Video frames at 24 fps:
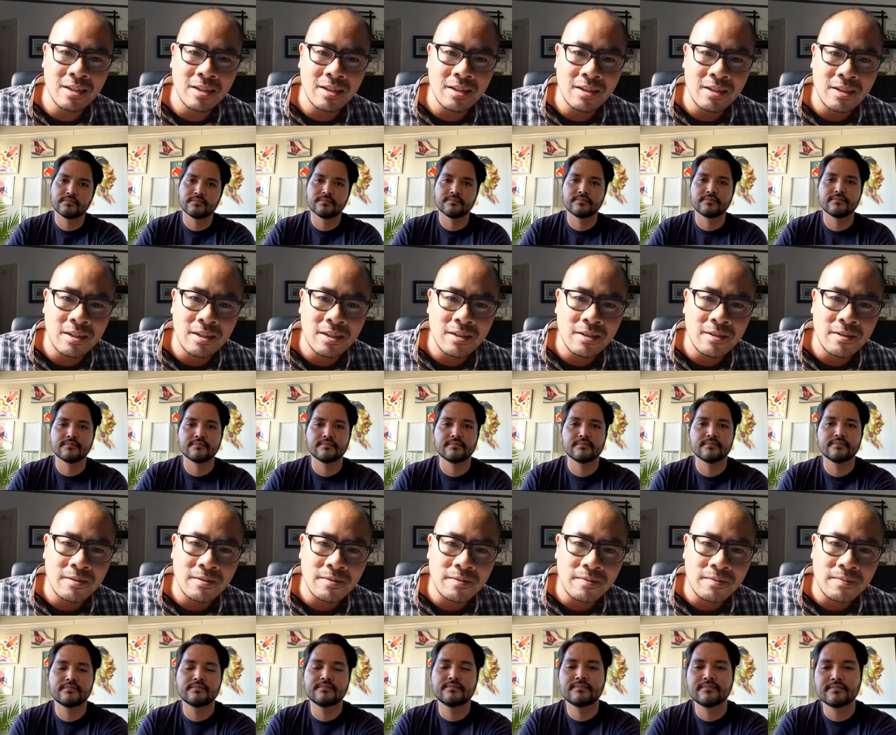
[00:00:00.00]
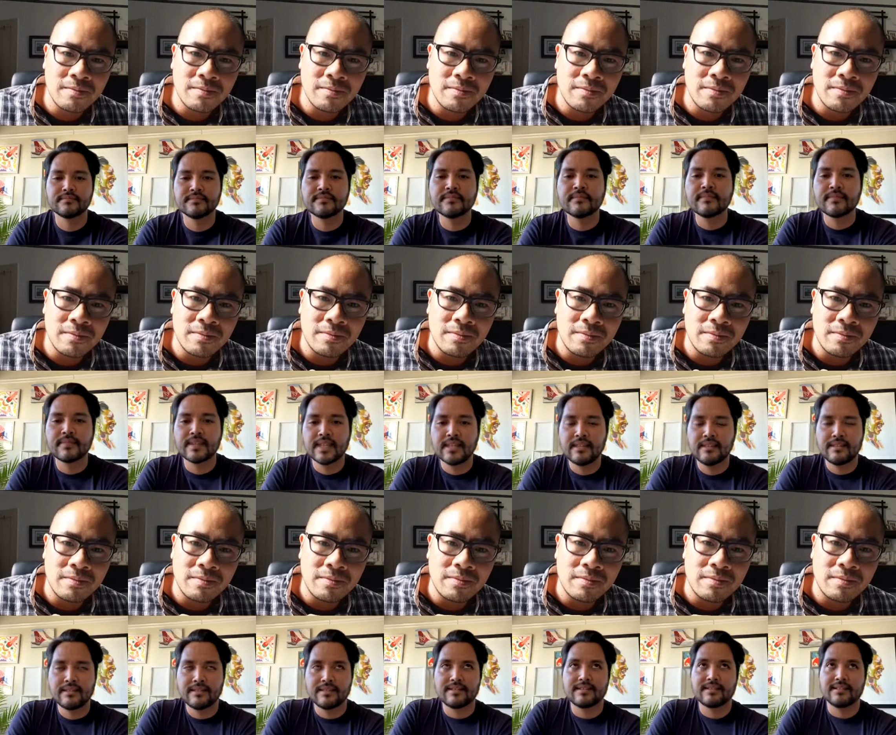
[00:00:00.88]

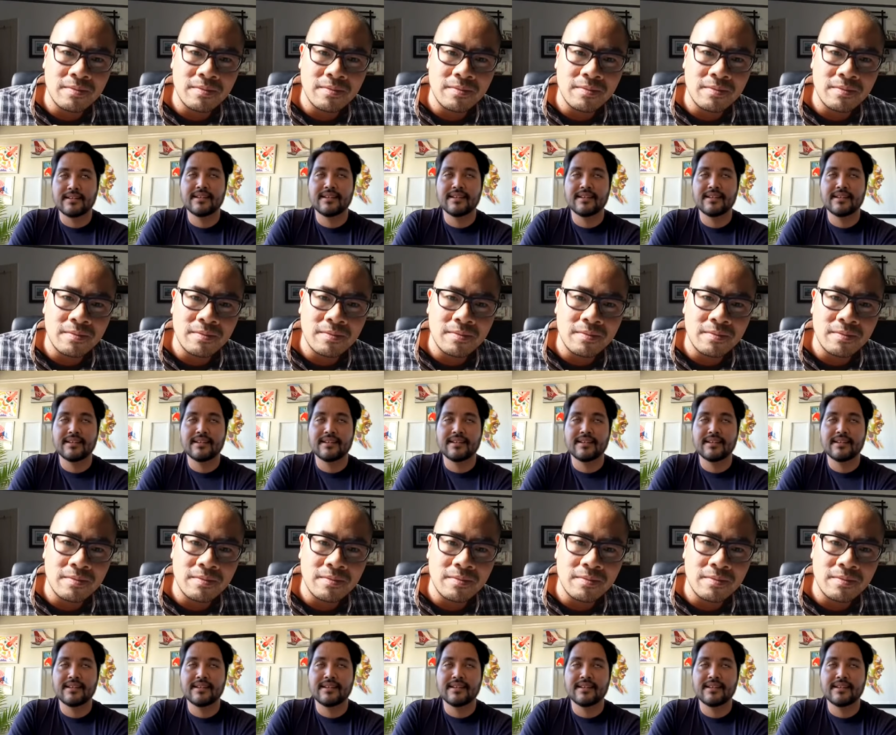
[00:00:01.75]
(silence)